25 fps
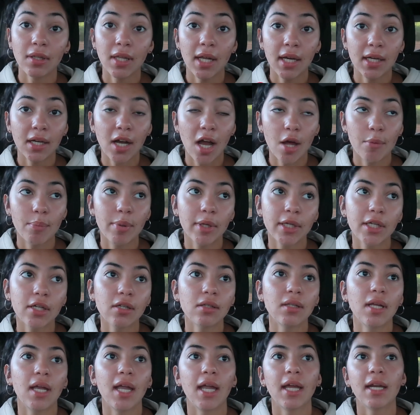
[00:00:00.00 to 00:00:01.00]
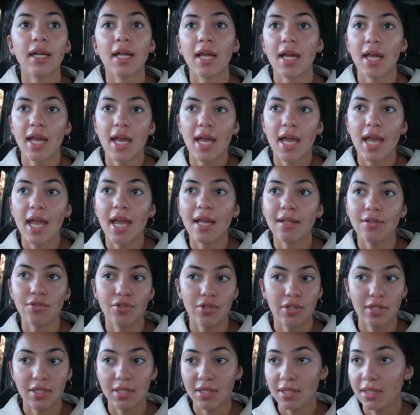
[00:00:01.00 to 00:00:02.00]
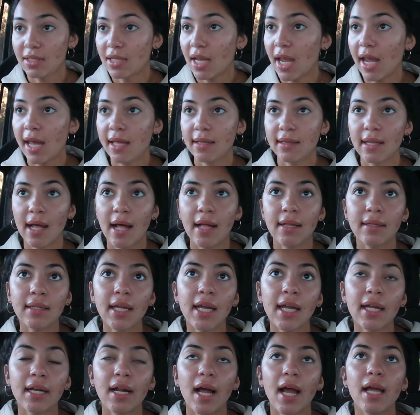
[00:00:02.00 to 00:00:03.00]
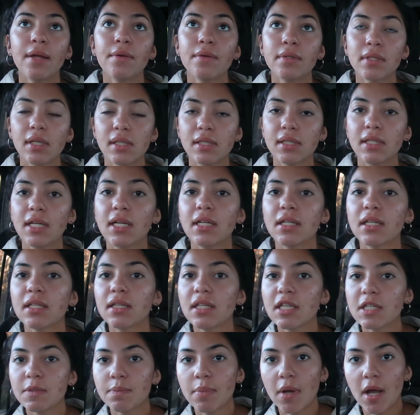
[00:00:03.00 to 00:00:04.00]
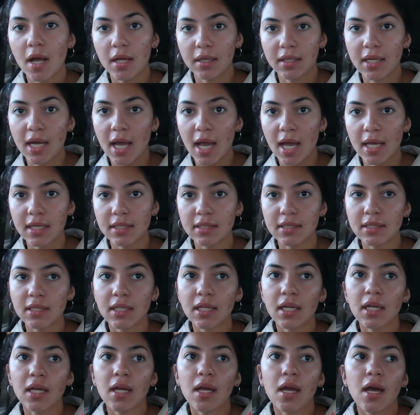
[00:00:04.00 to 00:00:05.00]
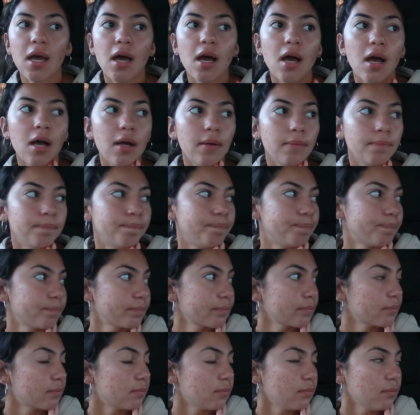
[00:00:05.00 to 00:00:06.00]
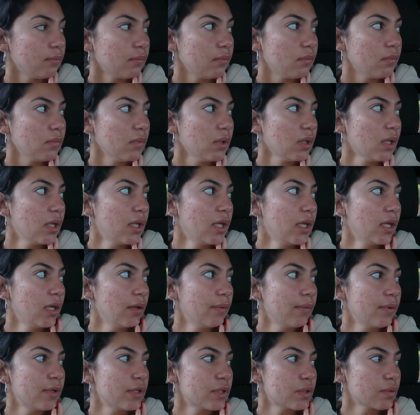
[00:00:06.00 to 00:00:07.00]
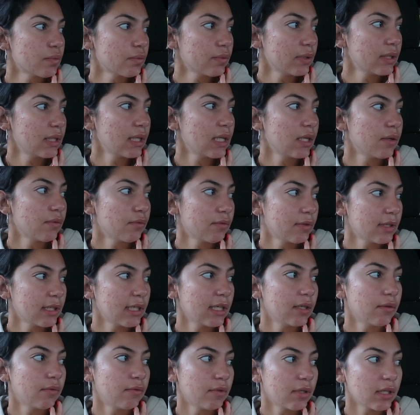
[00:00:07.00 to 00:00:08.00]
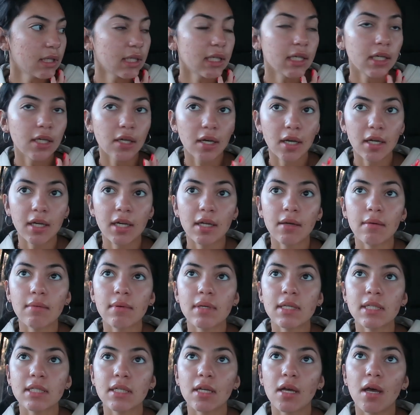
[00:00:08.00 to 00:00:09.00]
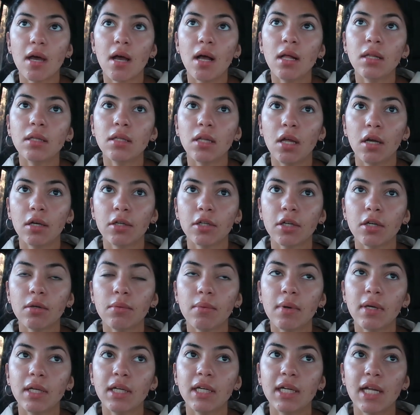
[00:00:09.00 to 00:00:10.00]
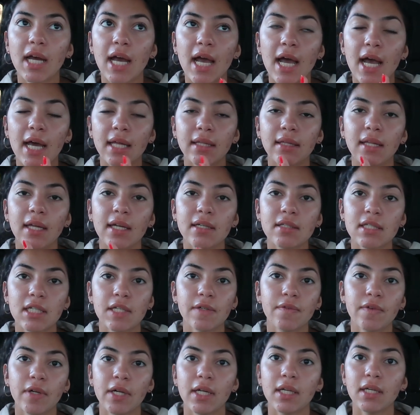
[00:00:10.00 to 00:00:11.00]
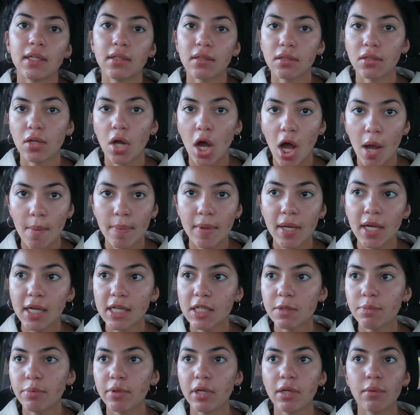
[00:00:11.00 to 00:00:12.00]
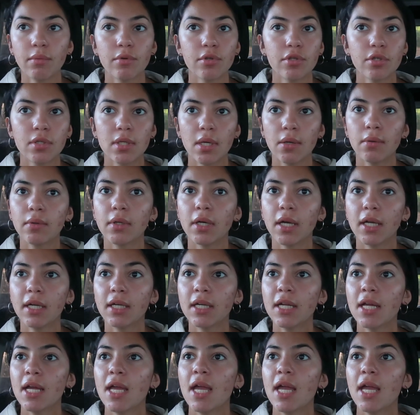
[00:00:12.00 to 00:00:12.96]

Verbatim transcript: let God pick your lane and just stay in that lane. I was listening to this podcast. Um, it was really, really, really good. It was a longer one and it had like different topics, but it was so good.